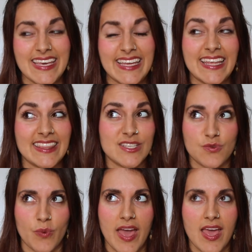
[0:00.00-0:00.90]
eating
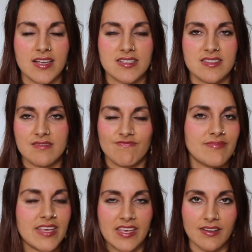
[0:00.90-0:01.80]
this way has
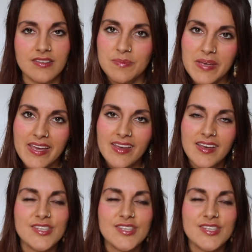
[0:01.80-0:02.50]
healed me.